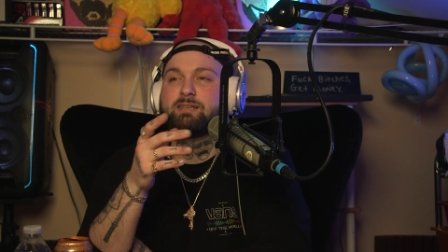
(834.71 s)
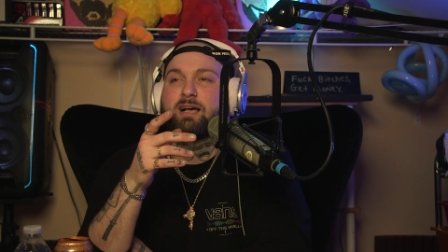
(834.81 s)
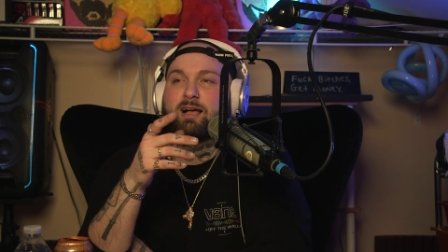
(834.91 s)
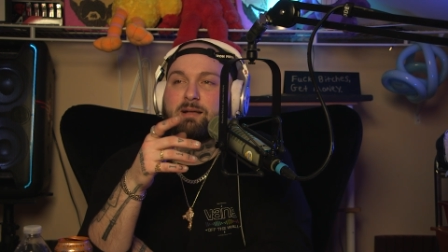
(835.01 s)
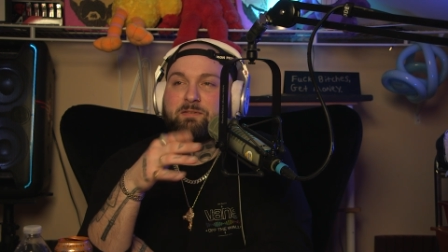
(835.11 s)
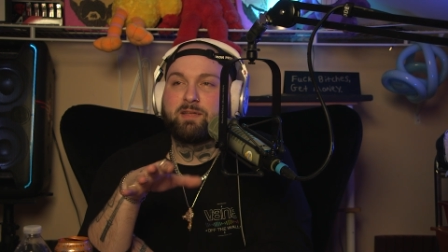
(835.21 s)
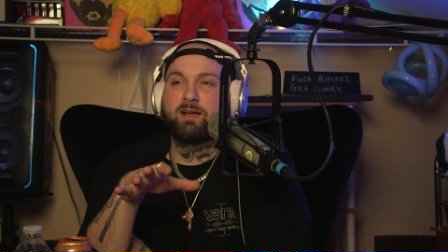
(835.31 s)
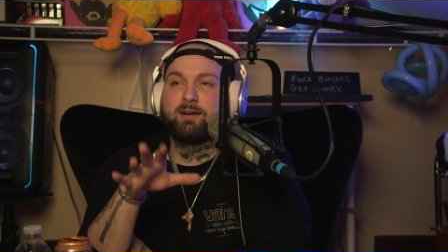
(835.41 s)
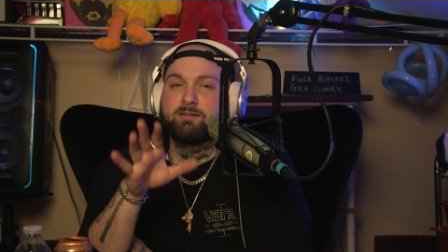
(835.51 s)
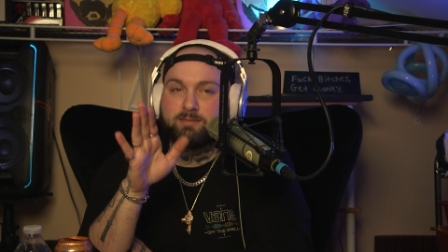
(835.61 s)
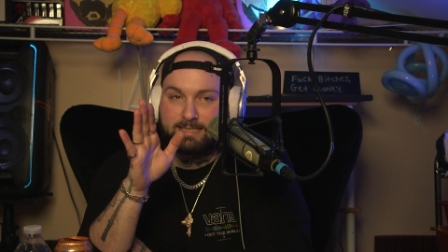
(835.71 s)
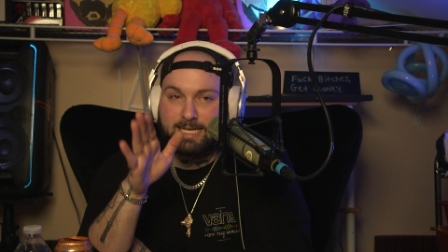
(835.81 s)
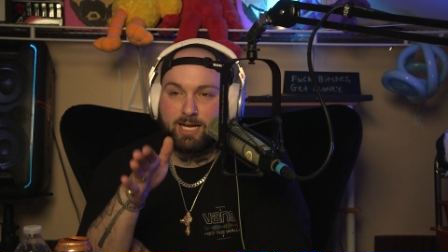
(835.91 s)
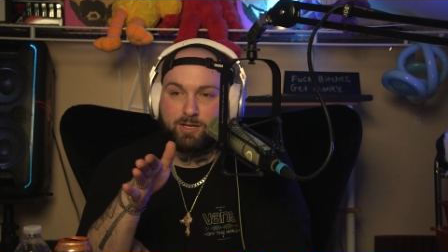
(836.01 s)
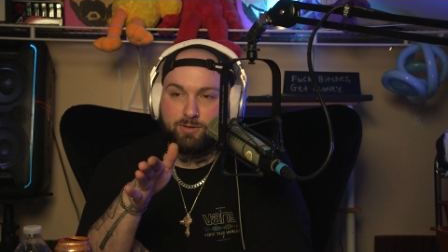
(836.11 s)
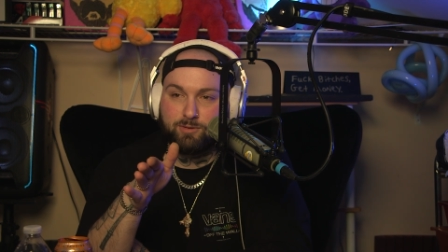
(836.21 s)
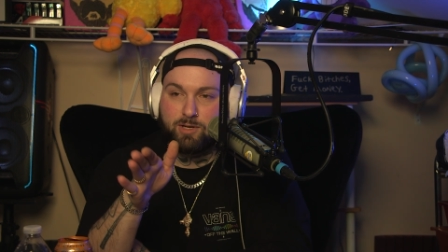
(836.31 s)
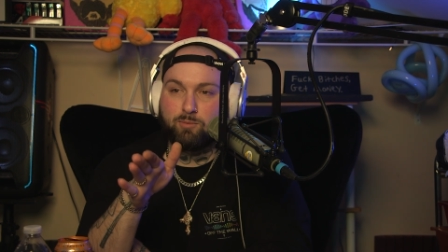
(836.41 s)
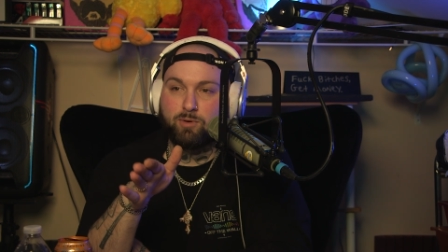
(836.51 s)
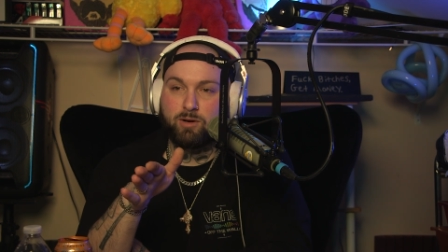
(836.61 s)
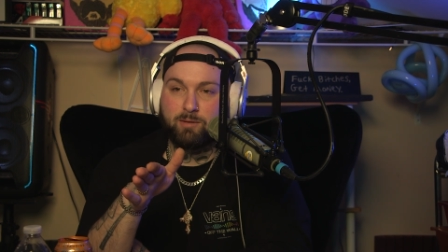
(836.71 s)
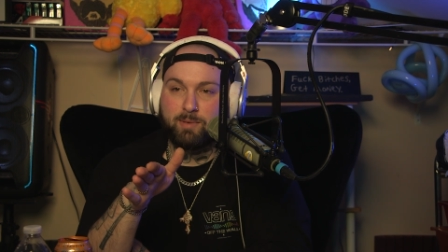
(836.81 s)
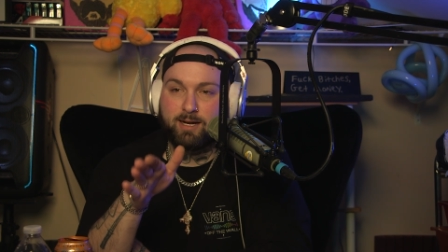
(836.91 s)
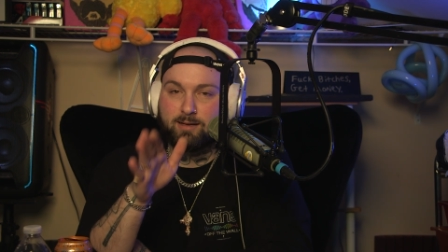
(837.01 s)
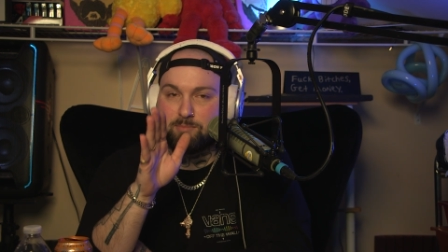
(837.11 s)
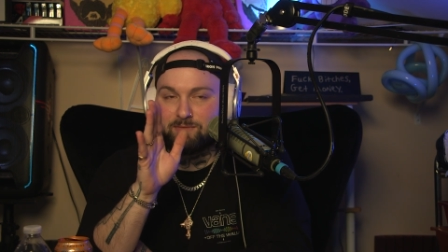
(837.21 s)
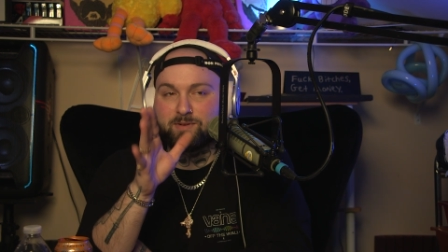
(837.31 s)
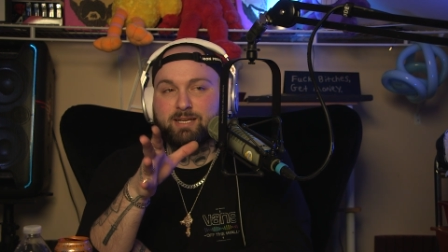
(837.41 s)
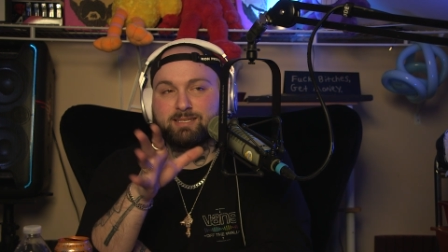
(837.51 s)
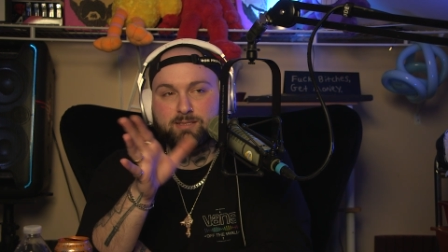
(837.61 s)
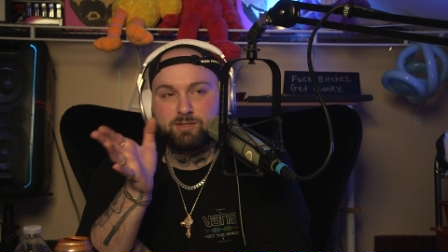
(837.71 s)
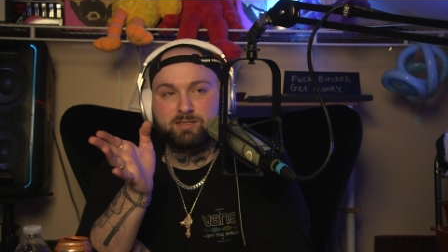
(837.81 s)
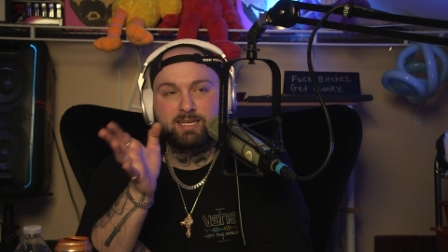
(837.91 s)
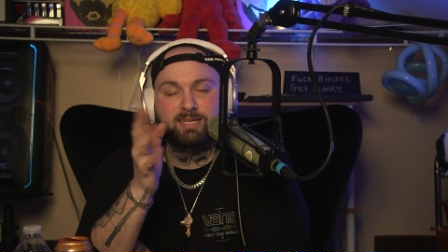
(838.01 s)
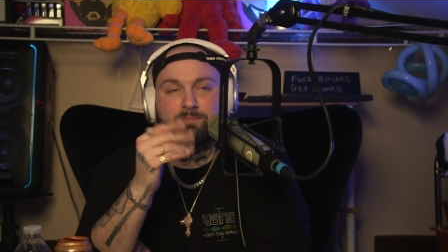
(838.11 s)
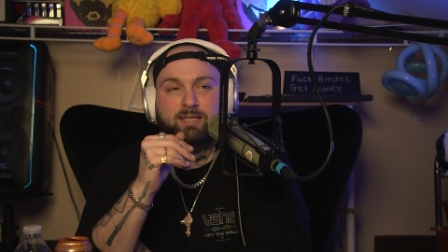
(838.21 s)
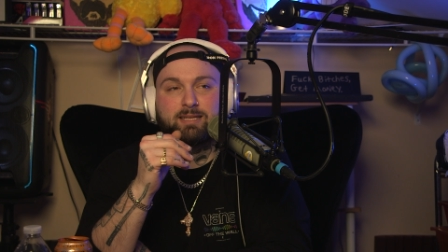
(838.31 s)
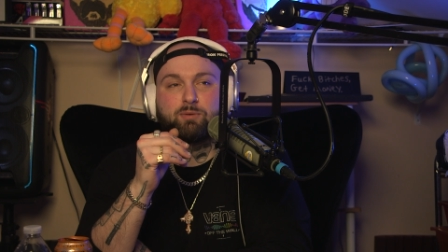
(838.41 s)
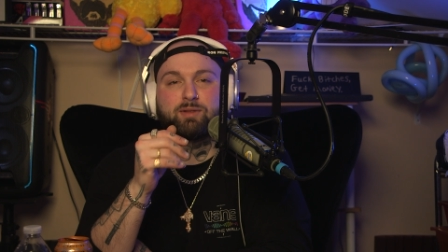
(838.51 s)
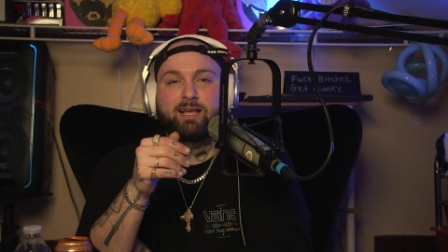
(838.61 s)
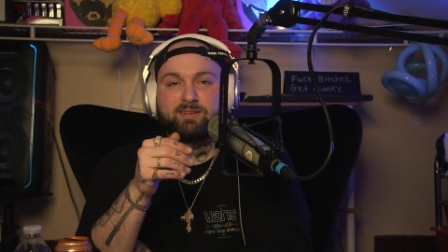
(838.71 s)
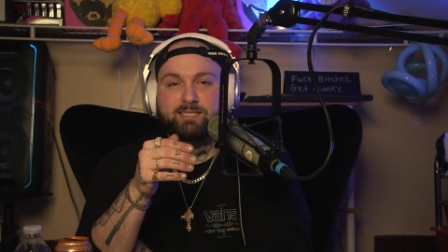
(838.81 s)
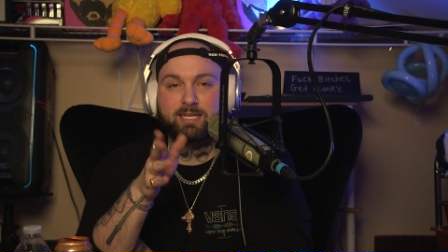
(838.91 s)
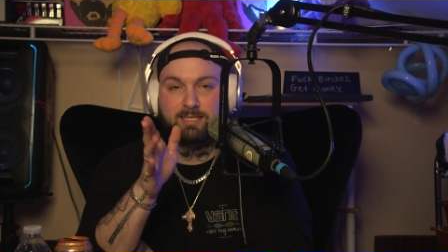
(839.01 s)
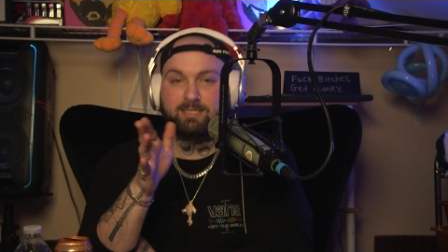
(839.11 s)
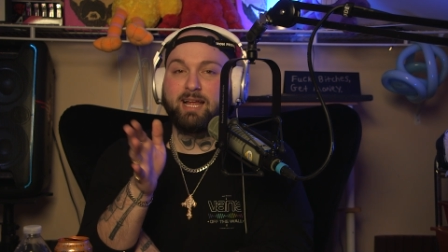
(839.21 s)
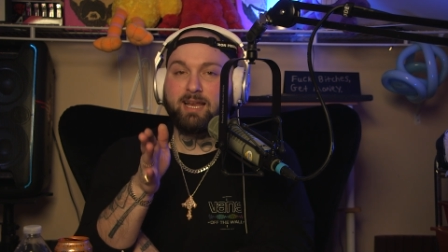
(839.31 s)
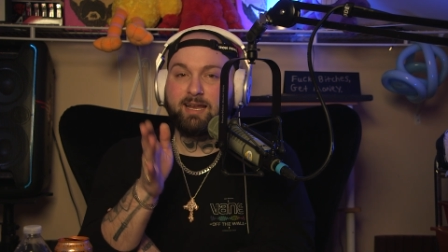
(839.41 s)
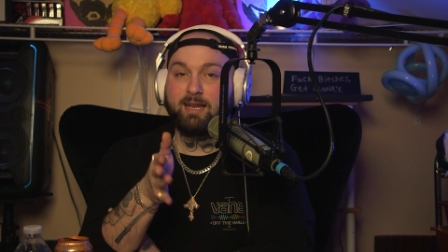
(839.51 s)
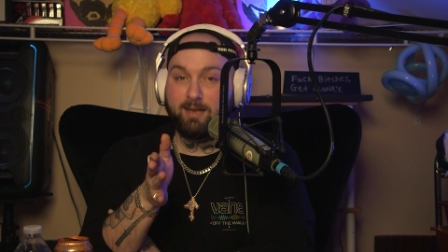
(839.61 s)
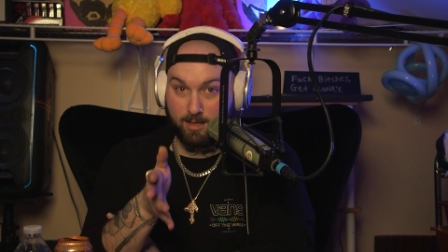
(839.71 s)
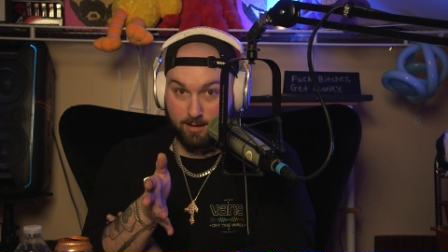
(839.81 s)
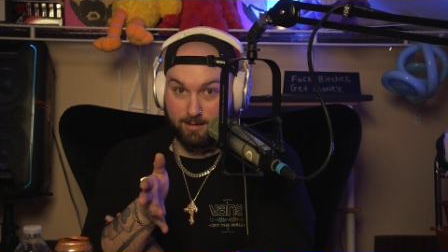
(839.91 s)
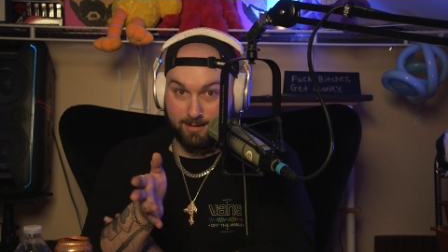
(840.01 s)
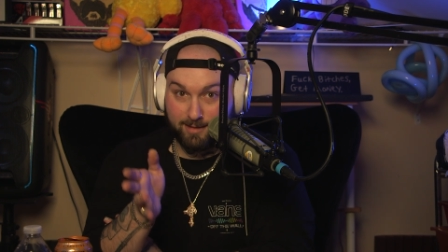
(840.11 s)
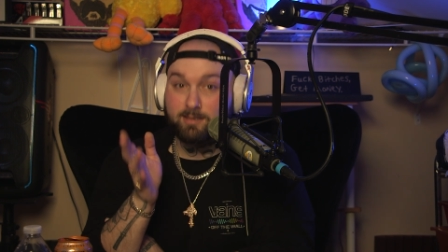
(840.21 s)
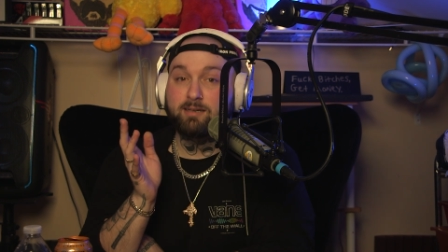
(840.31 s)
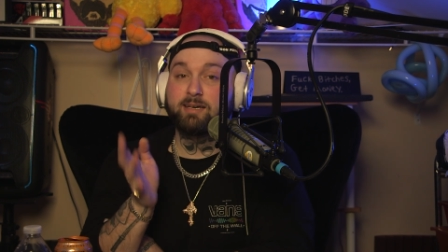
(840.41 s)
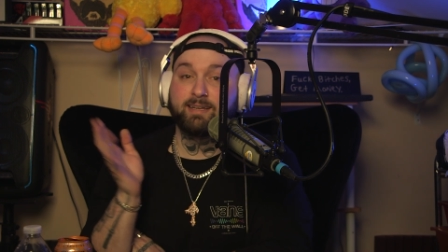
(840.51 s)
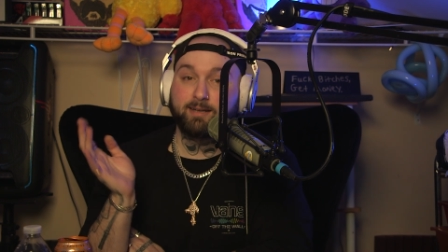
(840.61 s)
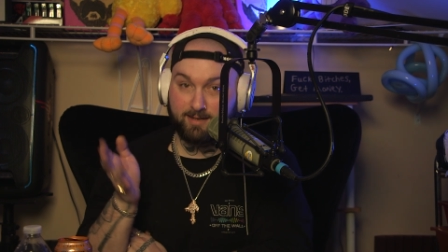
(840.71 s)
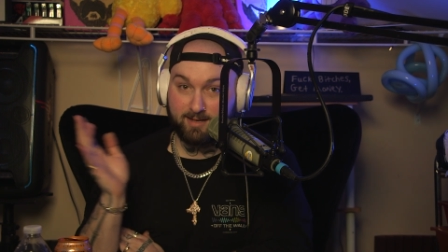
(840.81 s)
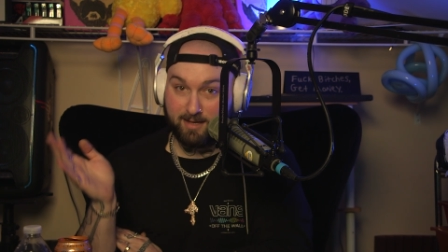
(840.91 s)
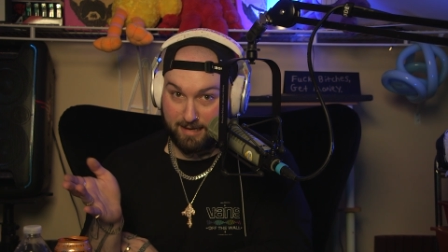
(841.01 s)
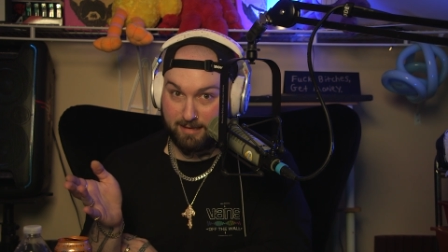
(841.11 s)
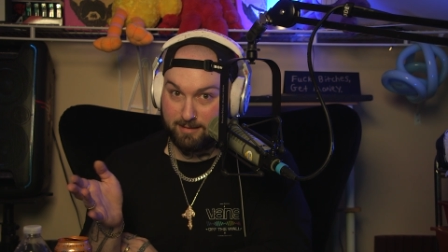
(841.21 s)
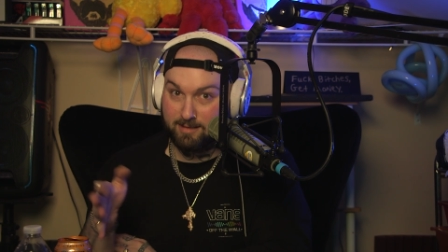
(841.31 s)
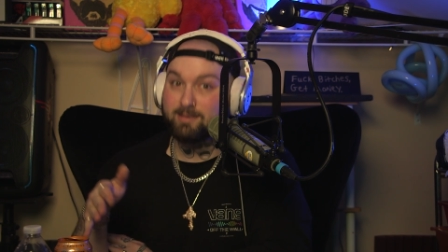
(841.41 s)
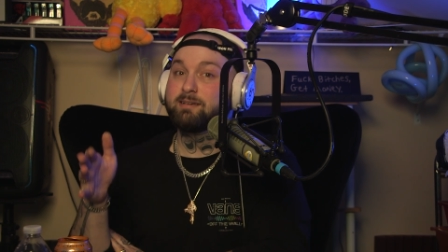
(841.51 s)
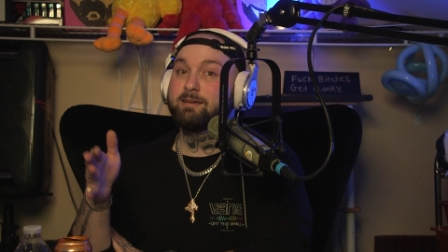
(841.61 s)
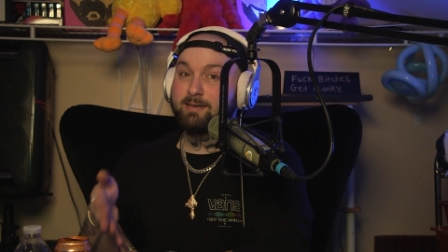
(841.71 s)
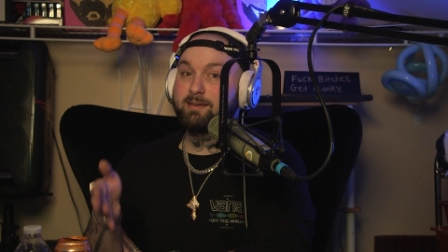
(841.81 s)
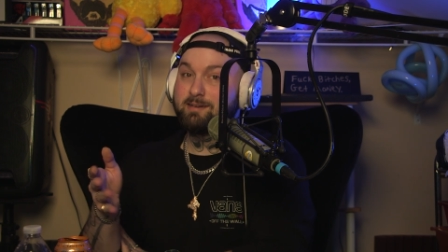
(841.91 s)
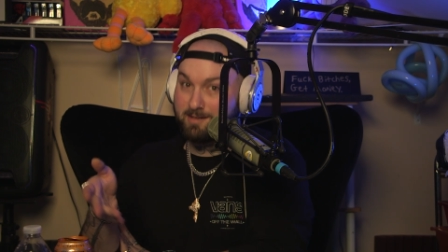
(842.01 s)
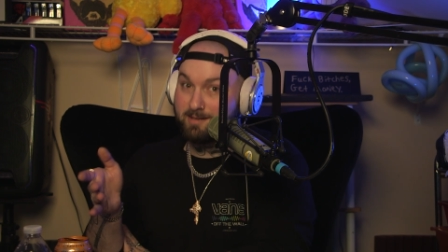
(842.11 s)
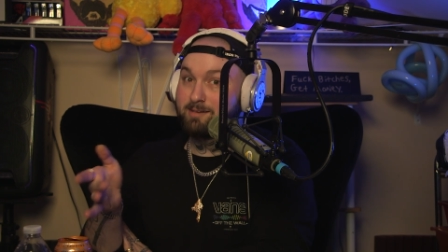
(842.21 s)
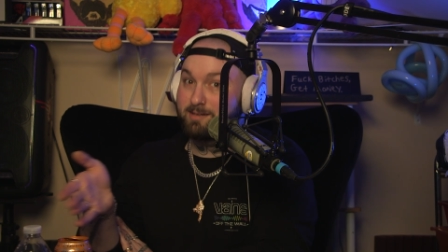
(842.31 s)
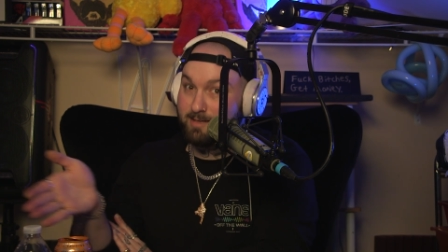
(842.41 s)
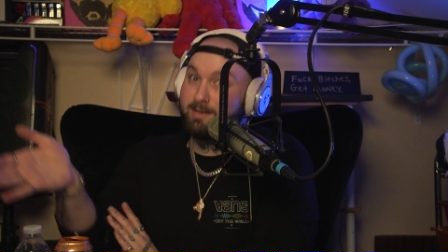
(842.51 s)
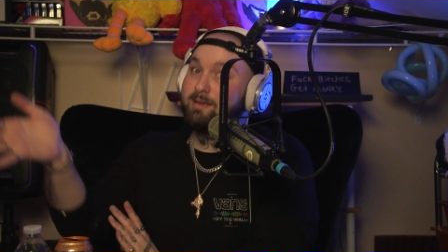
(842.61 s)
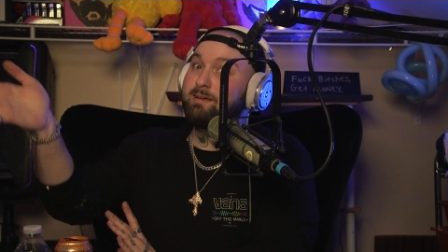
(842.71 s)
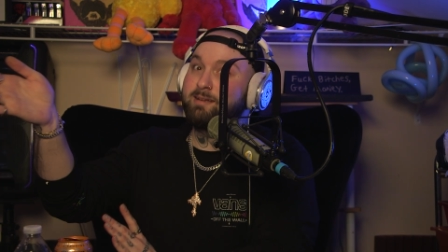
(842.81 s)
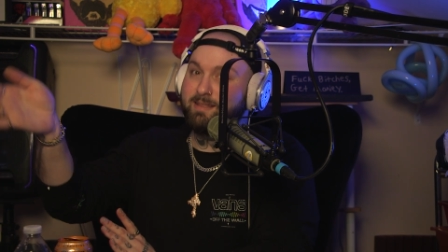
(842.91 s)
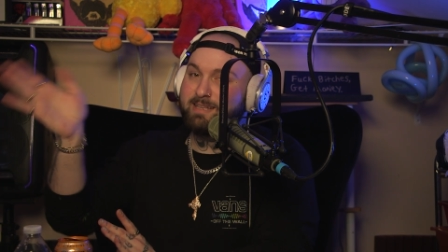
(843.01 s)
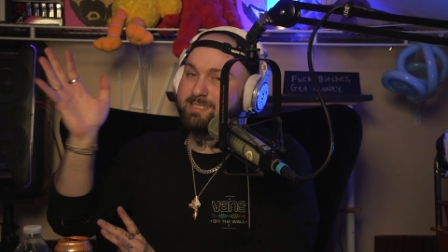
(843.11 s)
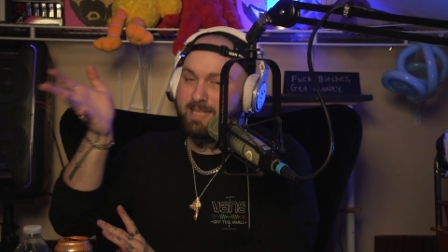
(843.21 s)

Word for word: um, if they are, it's not you. Don't worry about it. But if it is, just like like where they all sound like na na na na na na na na na na, and that's